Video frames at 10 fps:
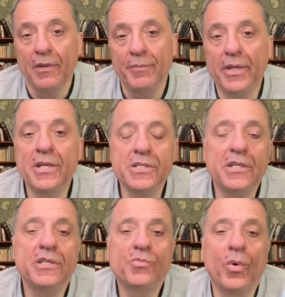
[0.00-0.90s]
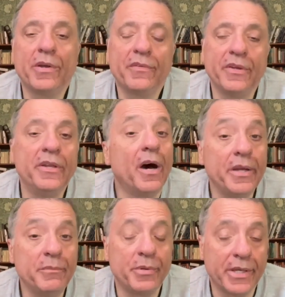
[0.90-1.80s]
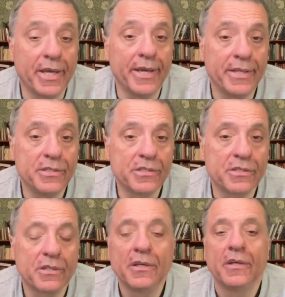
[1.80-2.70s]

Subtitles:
because it is one of the 9 brigades